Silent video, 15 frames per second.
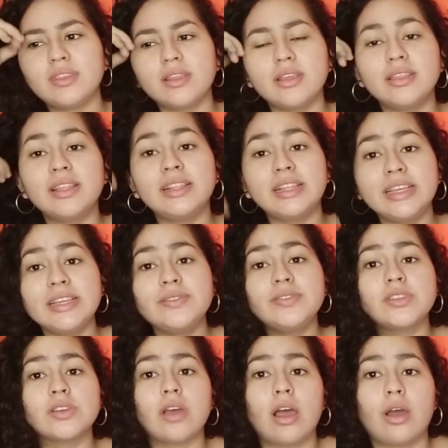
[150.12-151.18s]
The
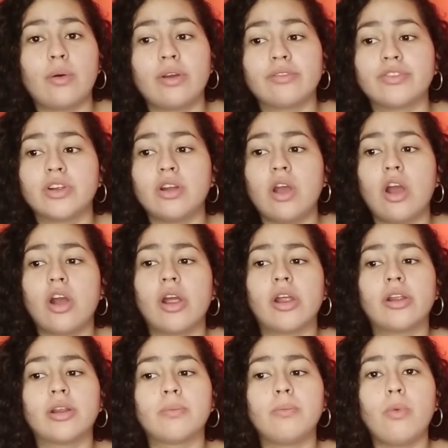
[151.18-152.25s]
leaves, however,
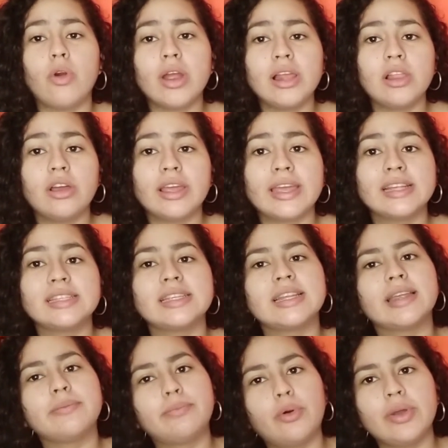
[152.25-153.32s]
are more elongated
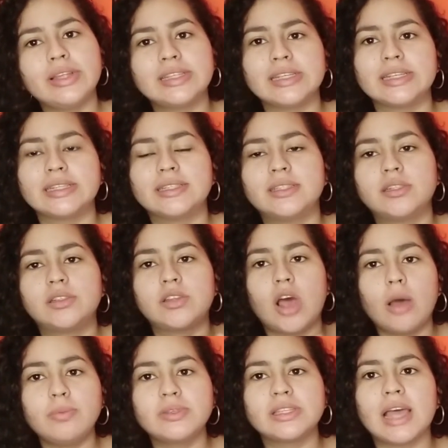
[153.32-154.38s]
and pointed. The
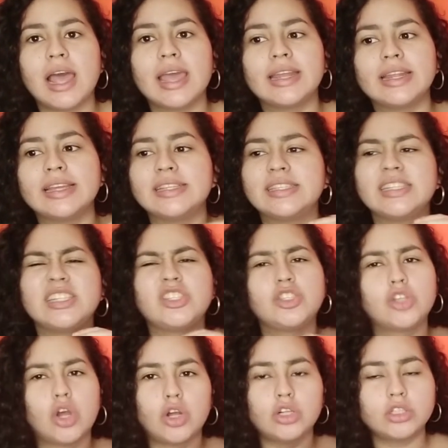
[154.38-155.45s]
top side is a
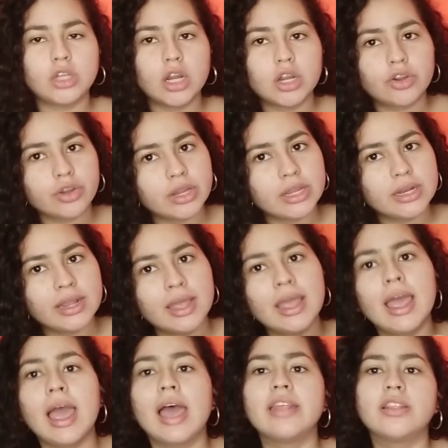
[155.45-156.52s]
dull dark green,
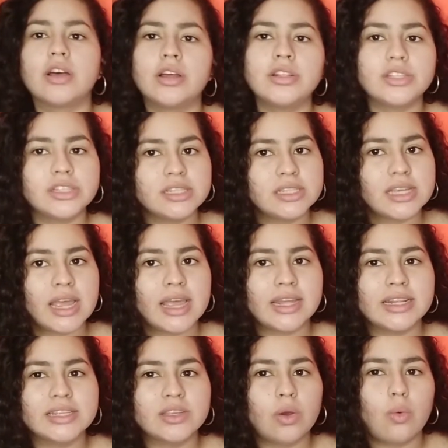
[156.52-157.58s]
and the underside
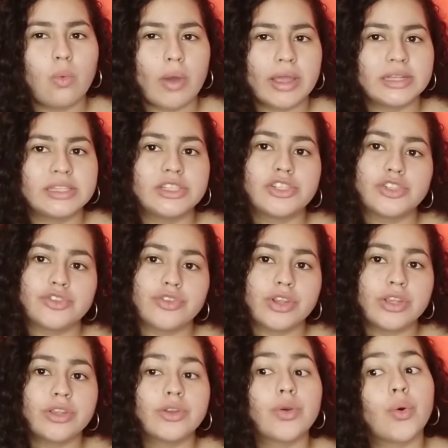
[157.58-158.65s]
is a whitish
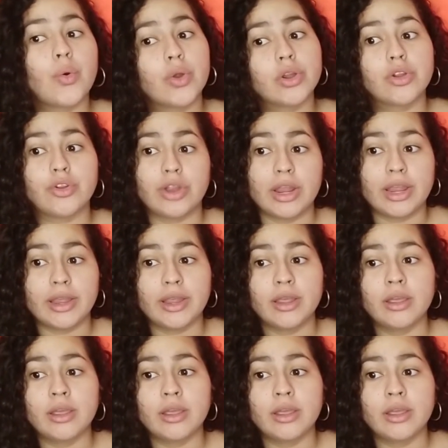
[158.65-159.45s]
green or gray.